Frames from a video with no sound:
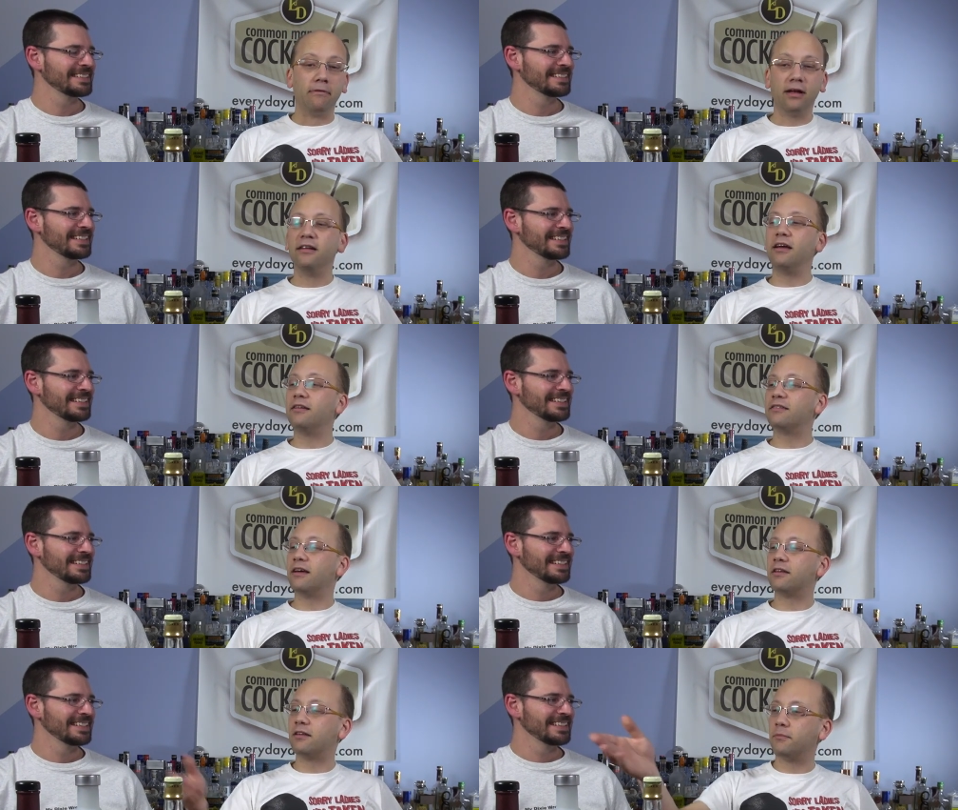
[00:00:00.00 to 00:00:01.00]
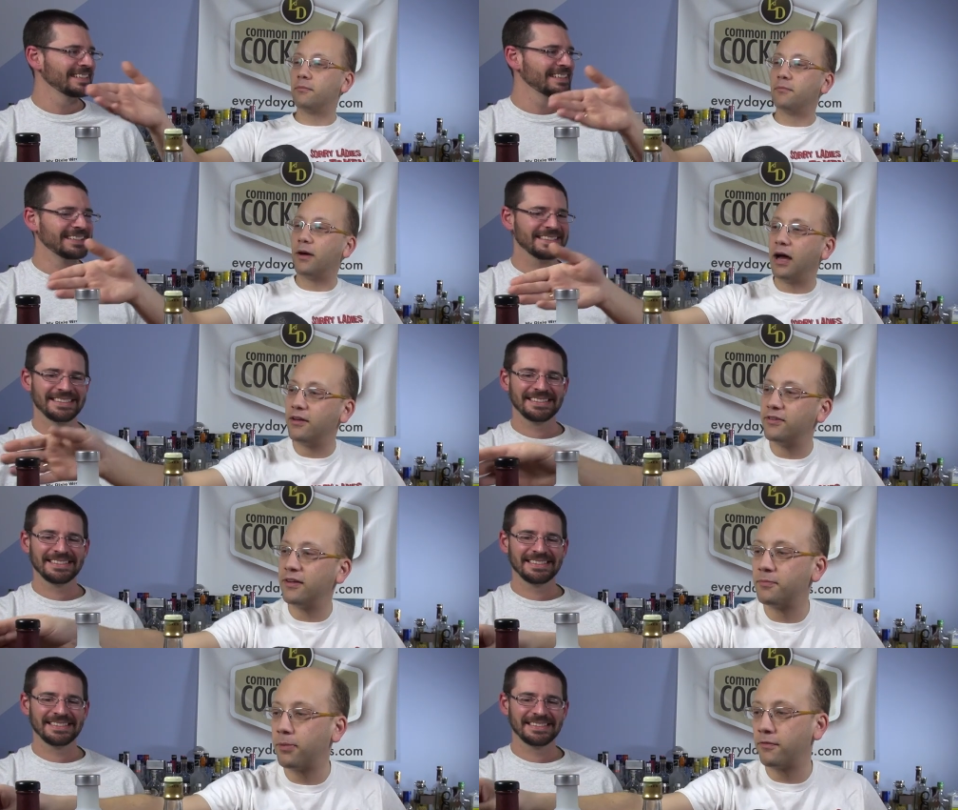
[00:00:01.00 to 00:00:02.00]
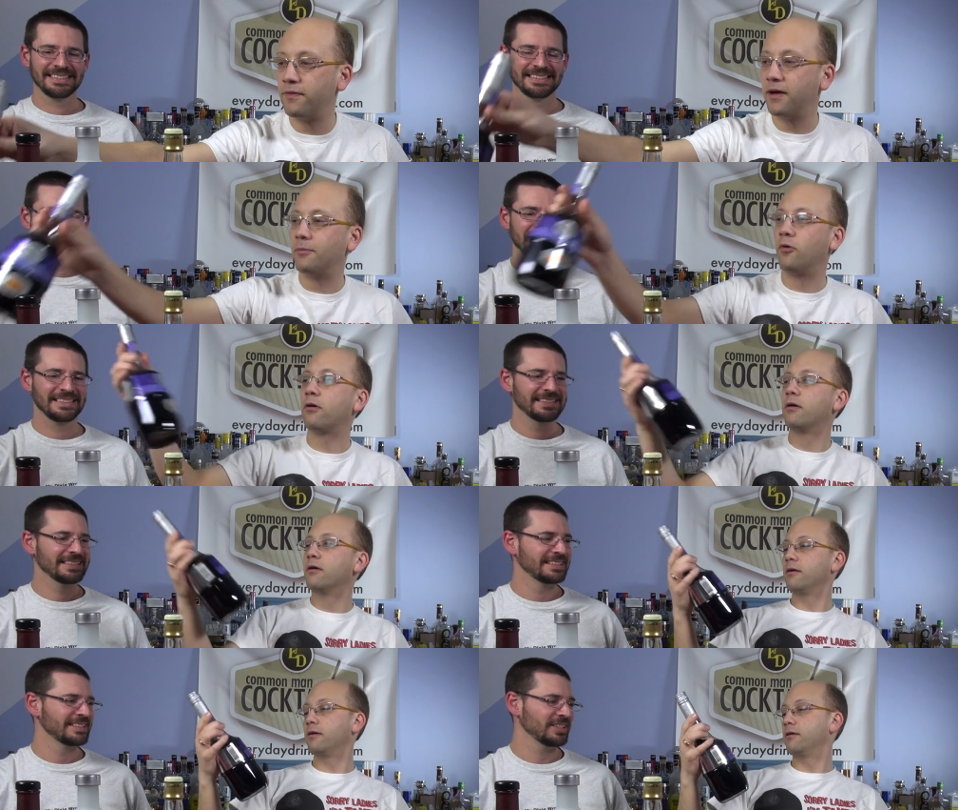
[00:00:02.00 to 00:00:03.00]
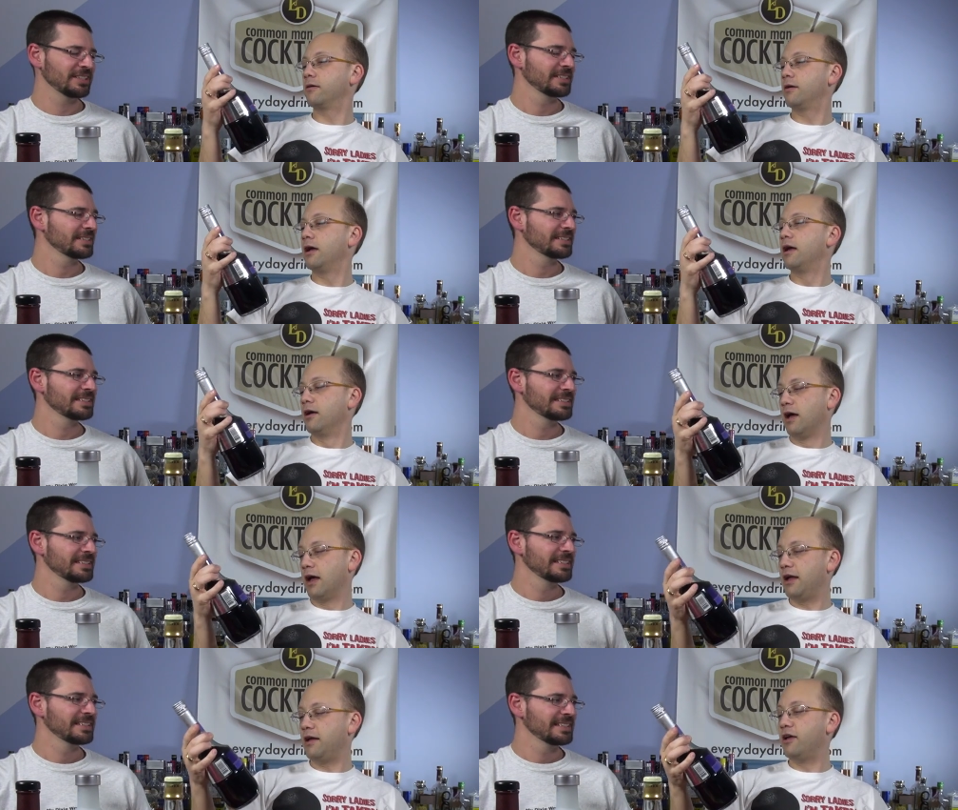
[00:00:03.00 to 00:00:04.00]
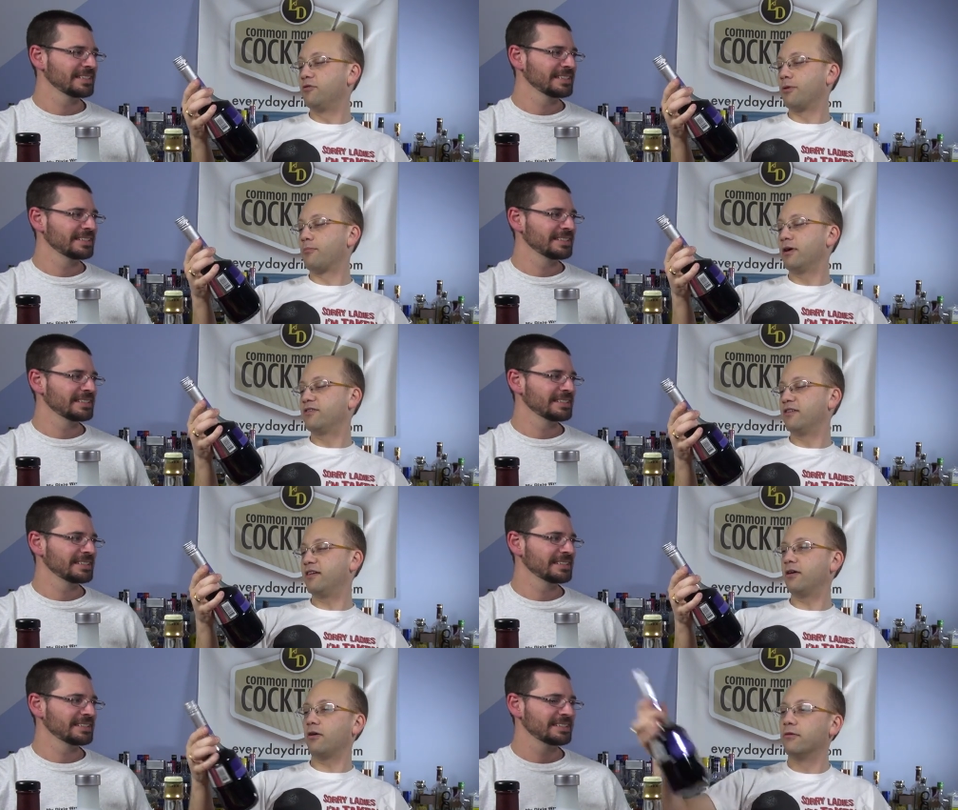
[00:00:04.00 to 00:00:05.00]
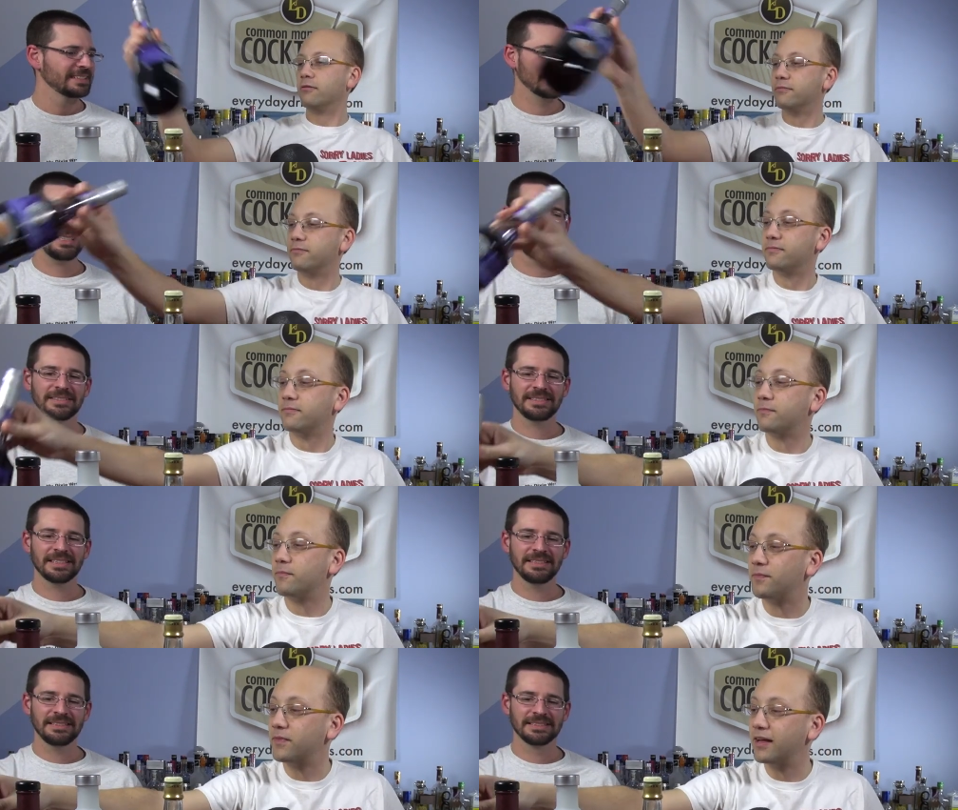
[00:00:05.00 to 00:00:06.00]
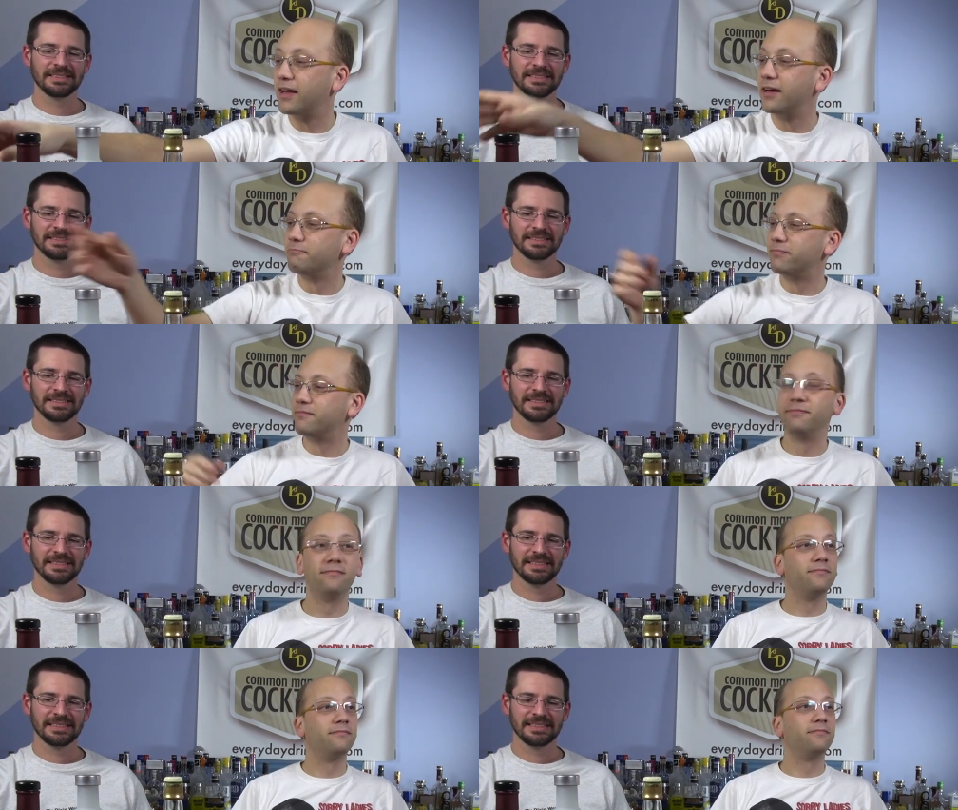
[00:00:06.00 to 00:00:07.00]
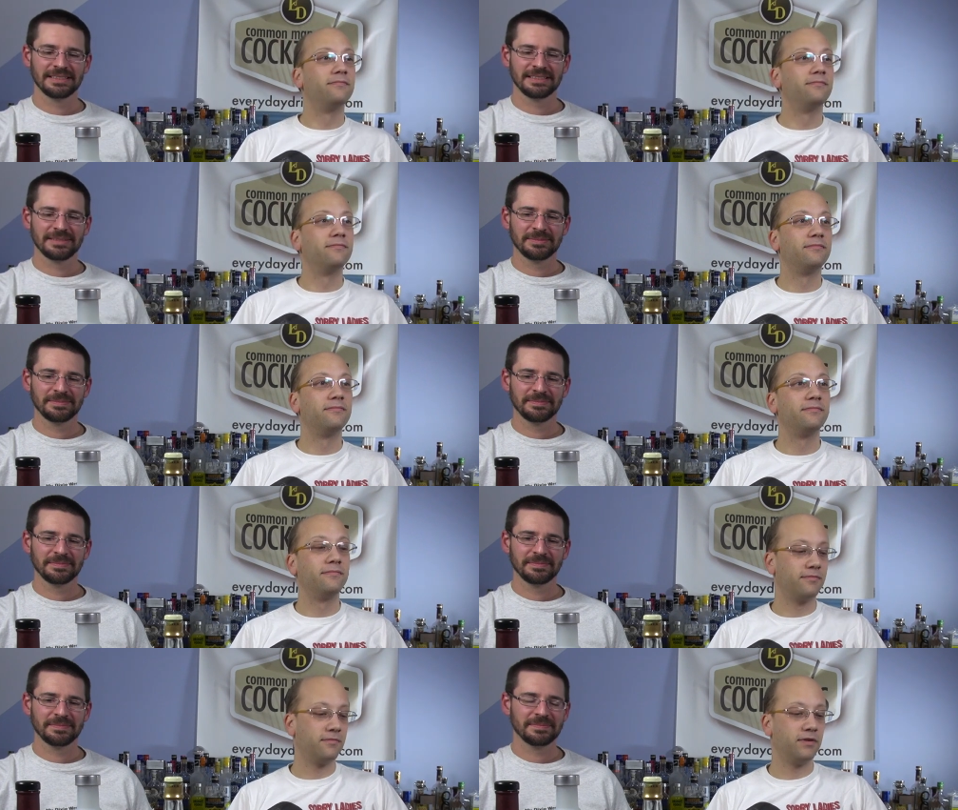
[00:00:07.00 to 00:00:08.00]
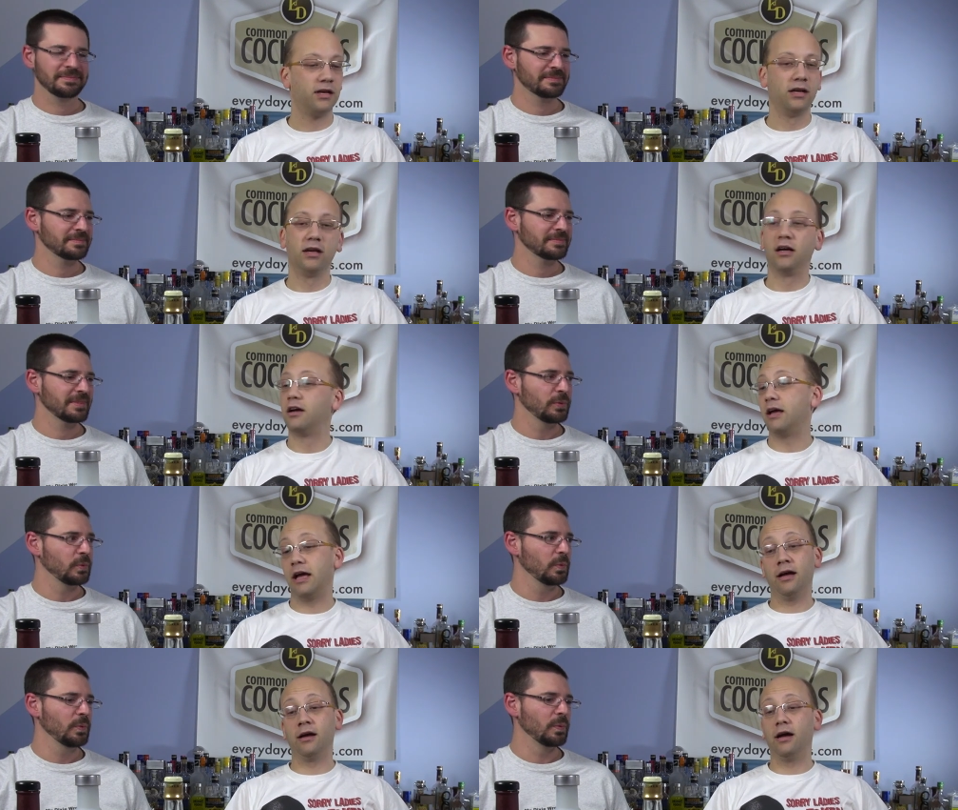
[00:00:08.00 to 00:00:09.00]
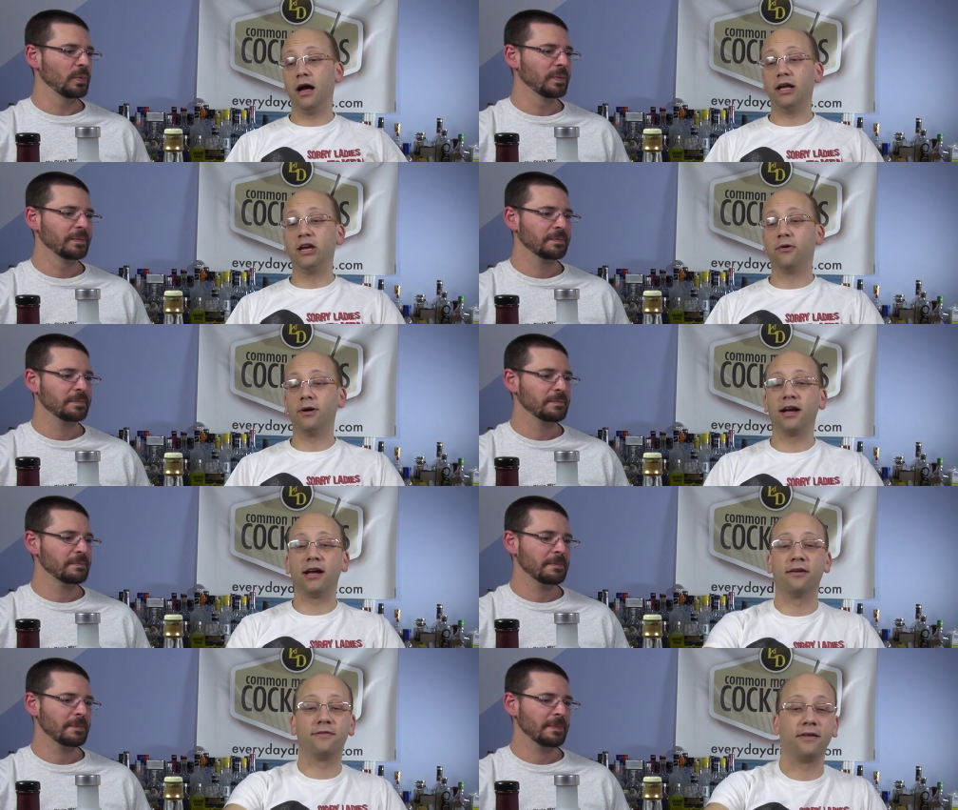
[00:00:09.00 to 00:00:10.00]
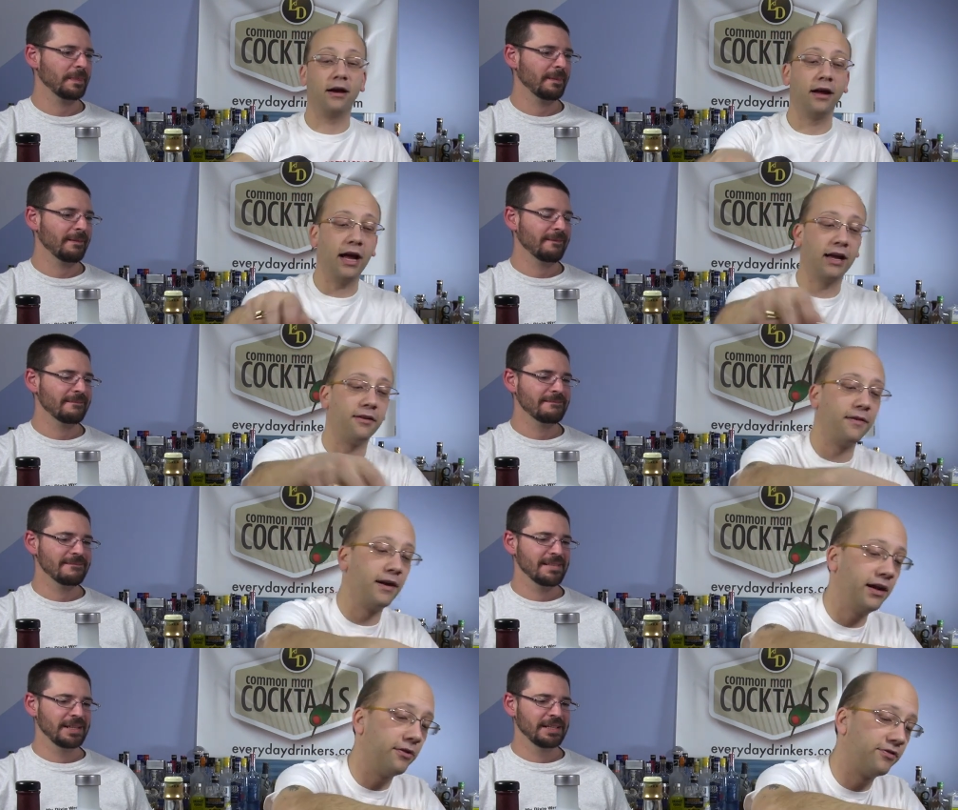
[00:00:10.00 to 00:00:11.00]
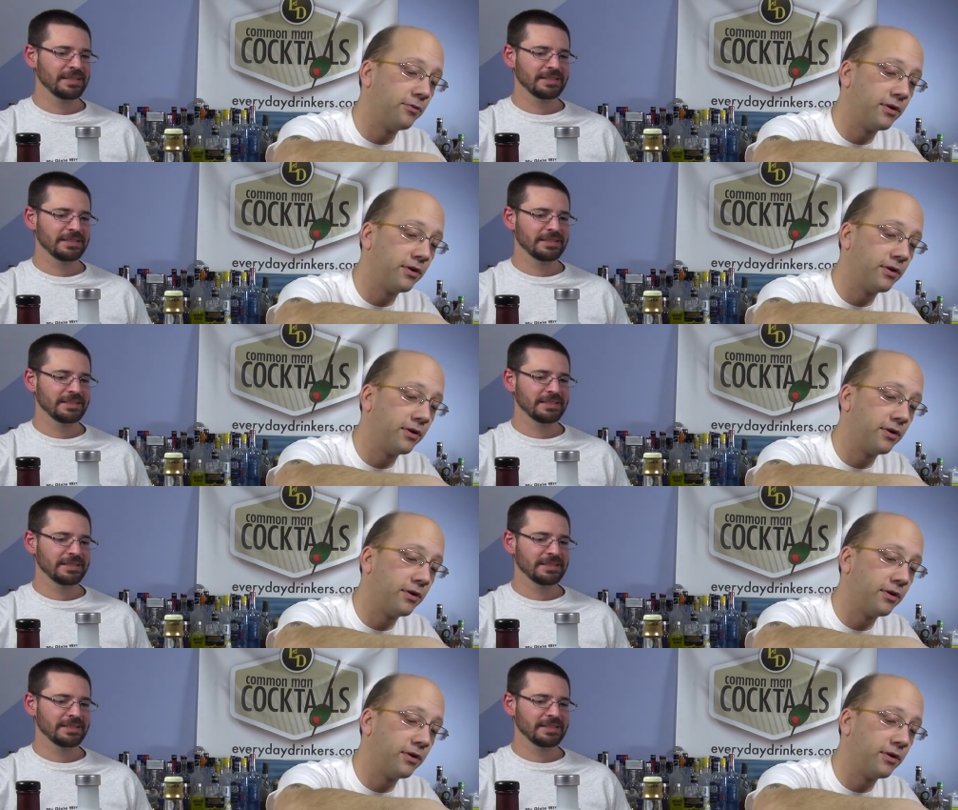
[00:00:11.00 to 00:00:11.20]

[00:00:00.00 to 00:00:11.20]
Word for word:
Speaker 1: He said that the, how do you say this, Parfait Amour? Sure. Is what brings the tingle.
Speaker 2: Oh, okay.
Speaker 1: And it makes your insides all tingly? Yeah. Ooh. You know what? I gotta find out. So